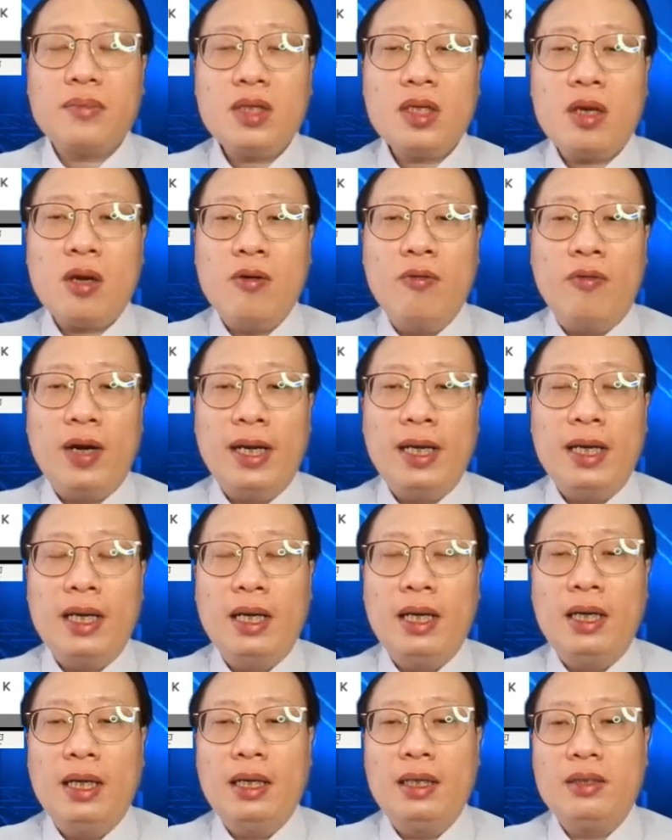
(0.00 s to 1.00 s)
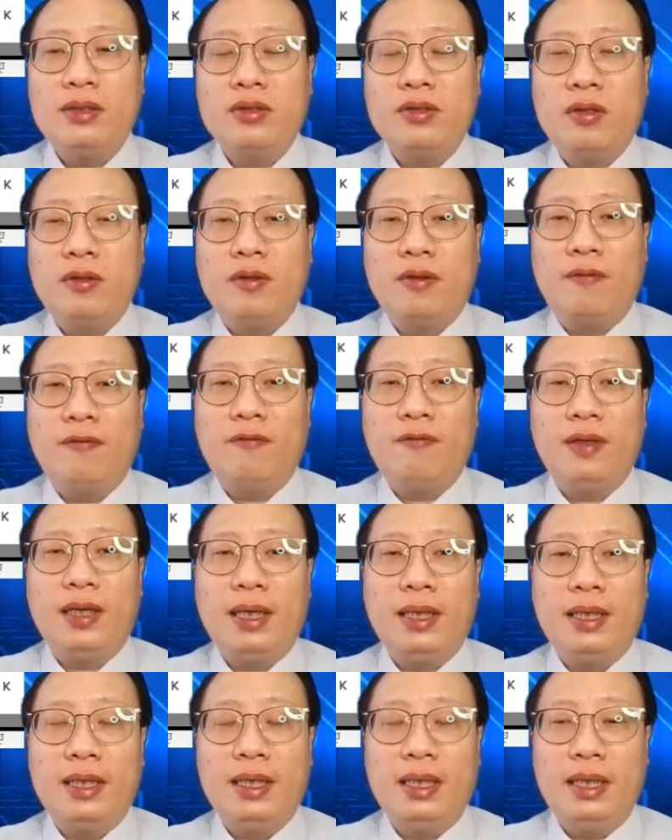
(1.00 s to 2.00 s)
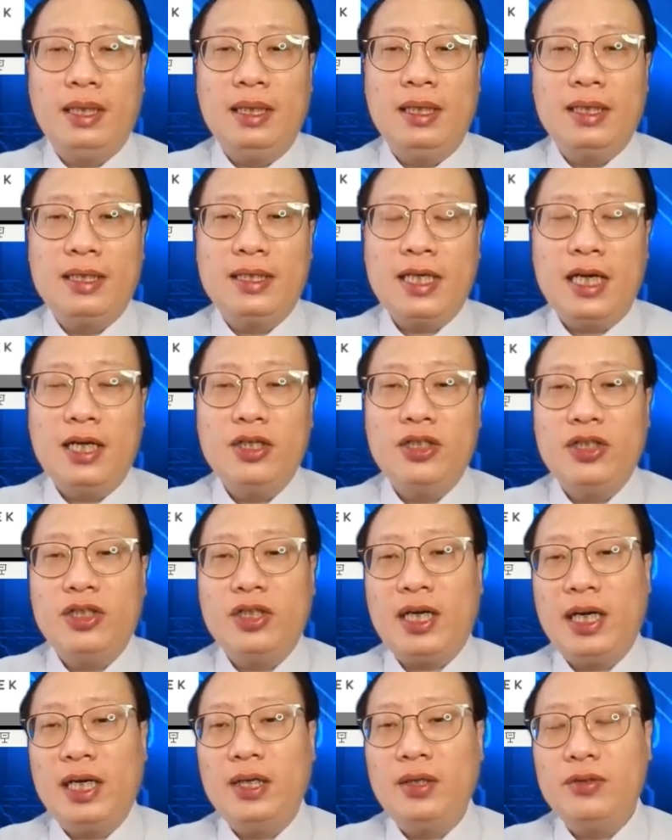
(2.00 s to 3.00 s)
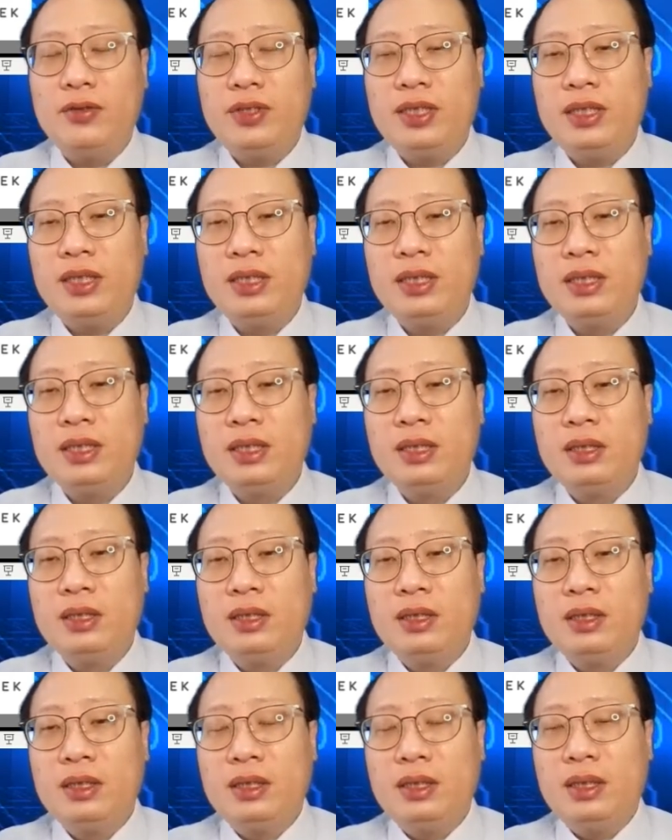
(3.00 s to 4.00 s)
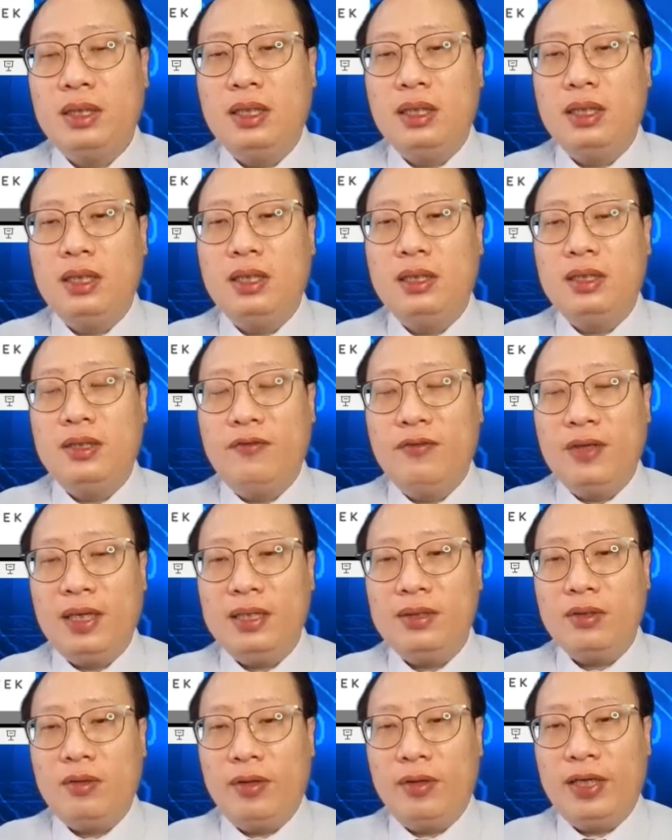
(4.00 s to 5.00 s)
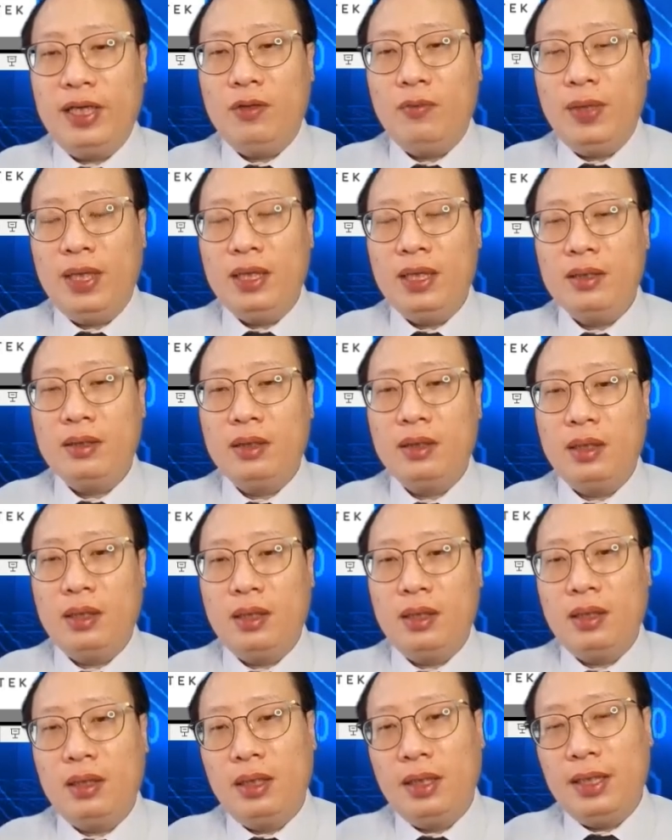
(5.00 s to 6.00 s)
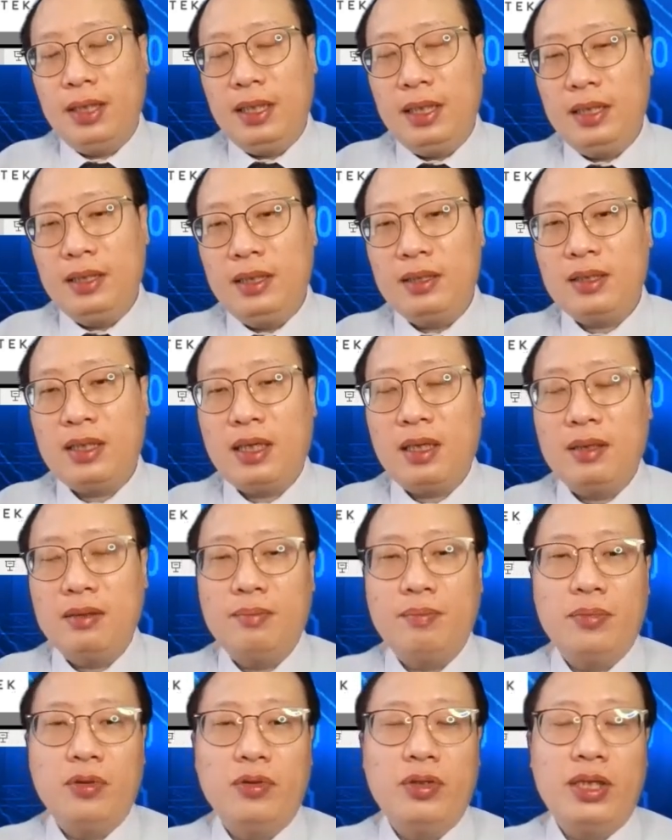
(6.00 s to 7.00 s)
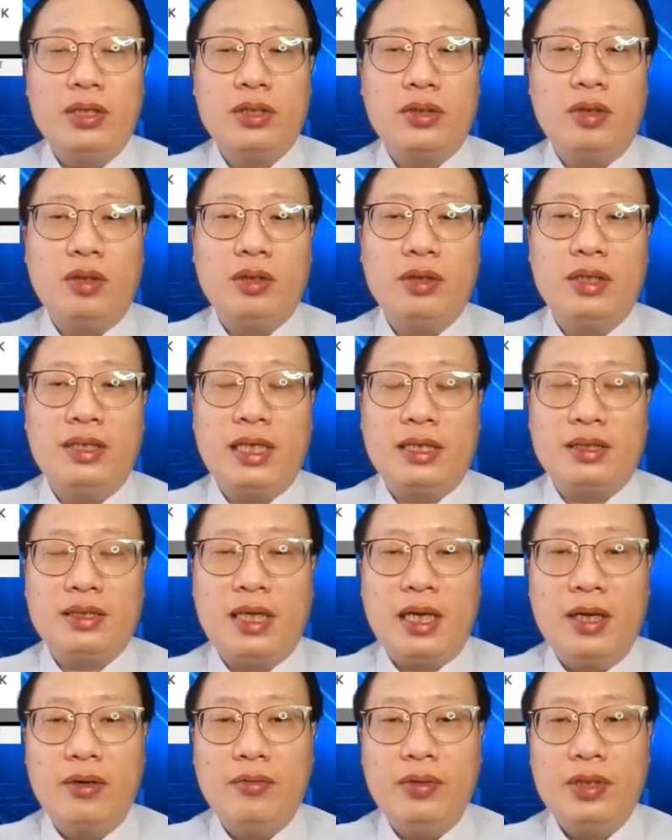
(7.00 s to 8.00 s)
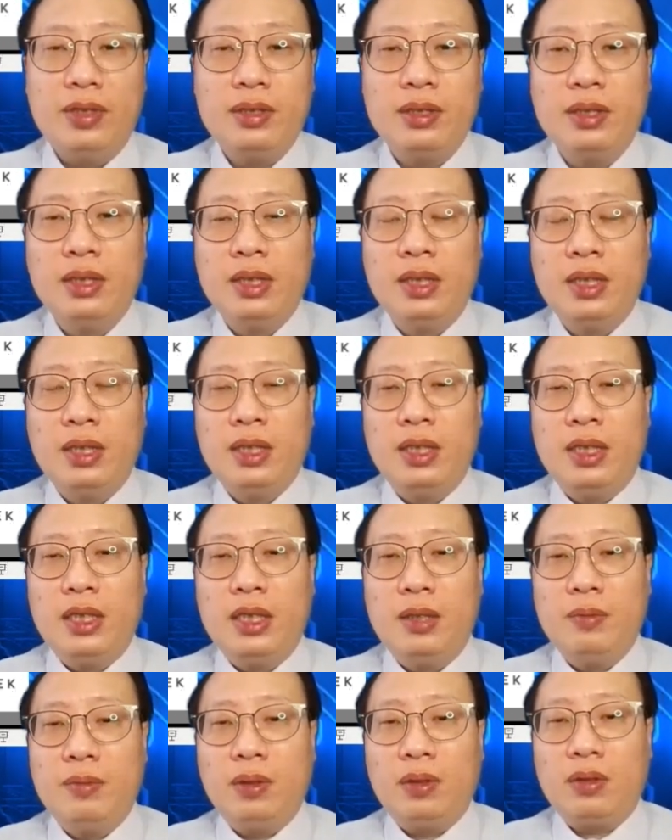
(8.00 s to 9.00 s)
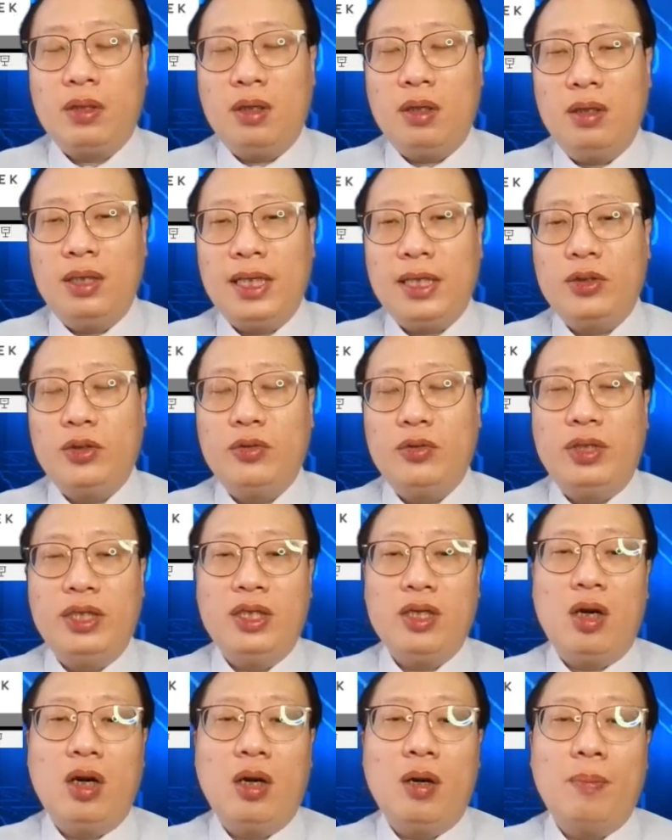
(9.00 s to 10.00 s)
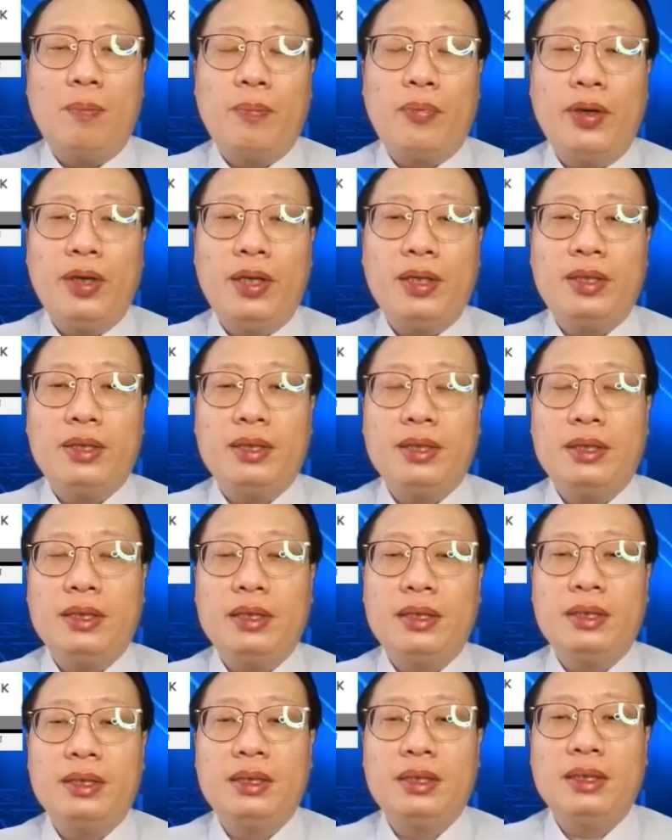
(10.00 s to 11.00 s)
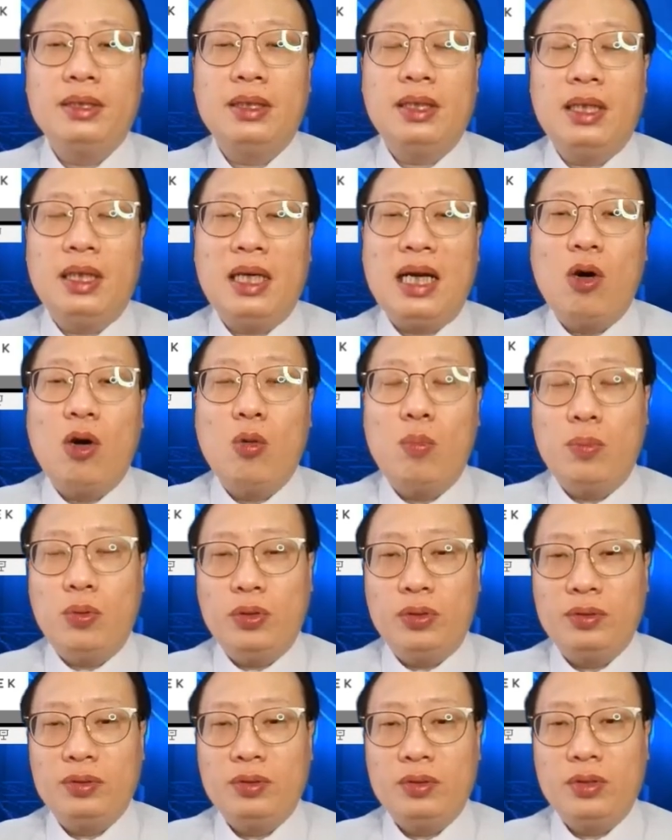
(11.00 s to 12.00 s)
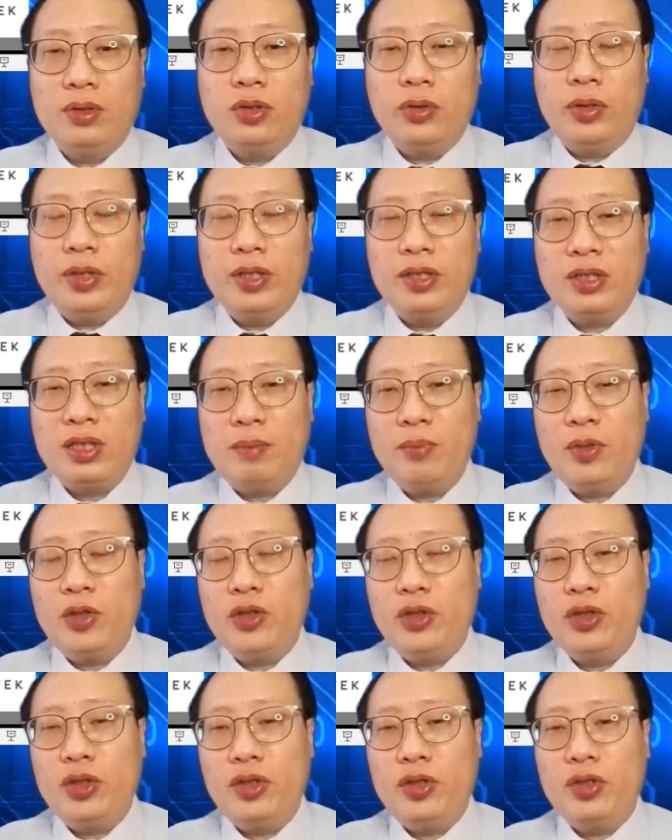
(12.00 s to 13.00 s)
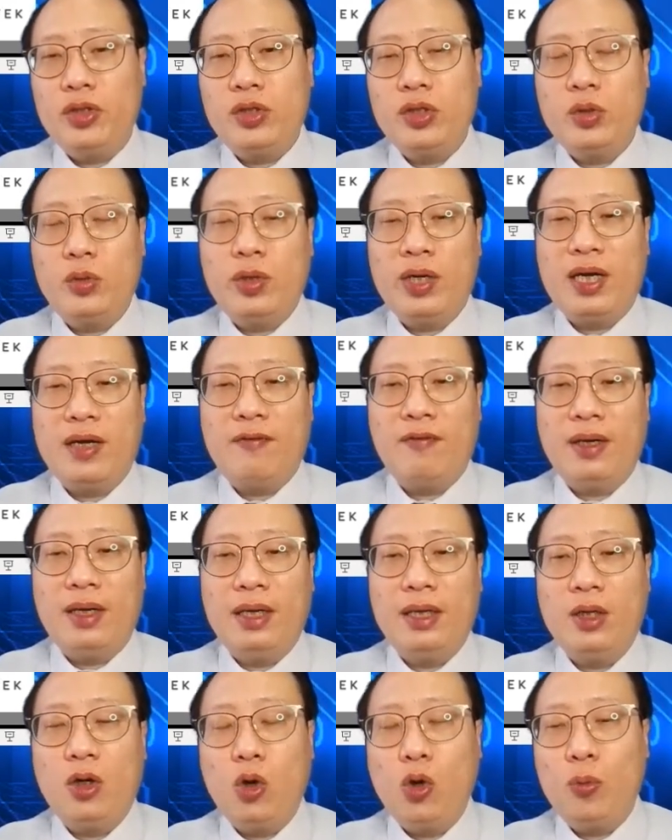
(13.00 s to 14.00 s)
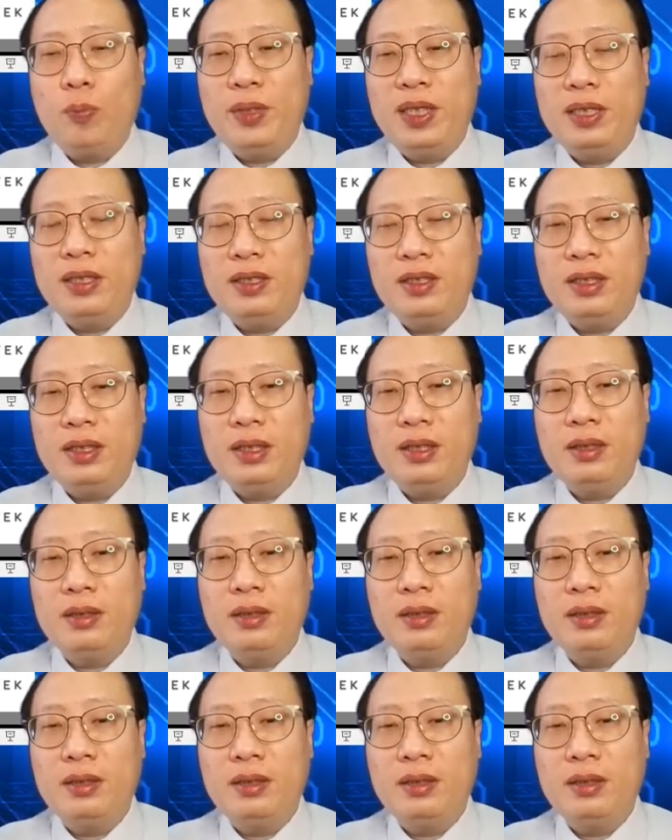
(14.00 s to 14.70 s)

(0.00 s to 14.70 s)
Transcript: right, sort of like intelligent IoT device or gateway. Again, this product is called the DAQ 100. It will collect to the operator output. So in some machines, you have a OPC,